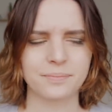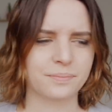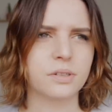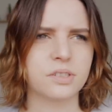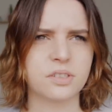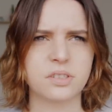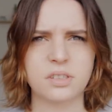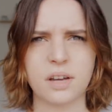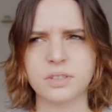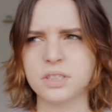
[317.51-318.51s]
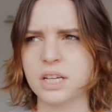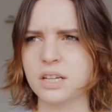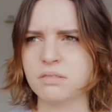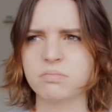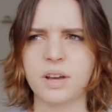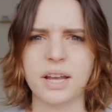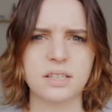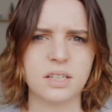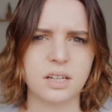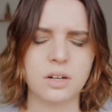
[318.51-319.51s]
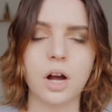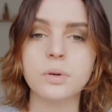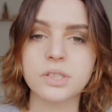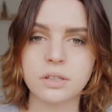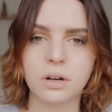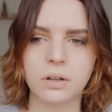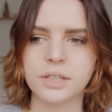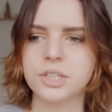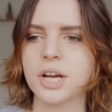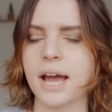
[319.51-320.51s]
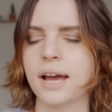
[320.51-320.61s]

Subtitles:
I was 17, 18, I was in college,